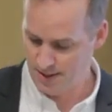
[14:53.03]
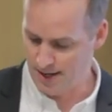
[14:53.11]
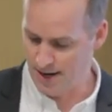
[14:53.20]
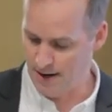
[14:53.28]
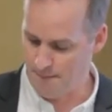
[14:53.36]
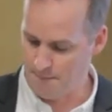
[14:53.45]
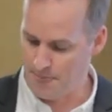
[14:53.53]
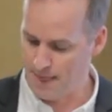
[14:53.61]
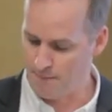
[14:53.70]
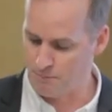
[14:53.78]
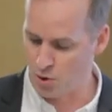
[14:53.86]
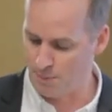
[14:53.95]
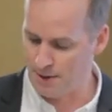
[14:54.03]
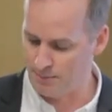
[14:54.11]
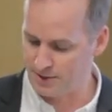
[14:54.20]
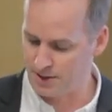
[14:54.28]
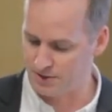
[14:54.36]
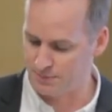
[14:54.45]
Um,
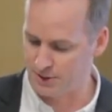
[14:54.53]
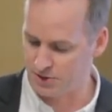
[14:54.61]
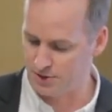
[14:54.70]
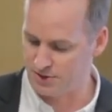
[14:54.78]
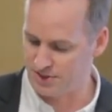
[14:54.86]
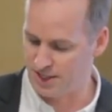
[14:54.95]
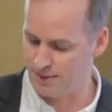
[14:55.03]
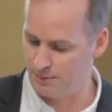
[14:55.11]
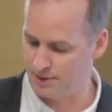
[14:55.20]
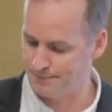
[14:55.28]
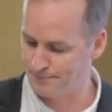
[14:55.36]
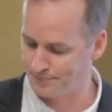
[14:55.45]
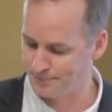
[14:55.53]
ProPublica's mission statement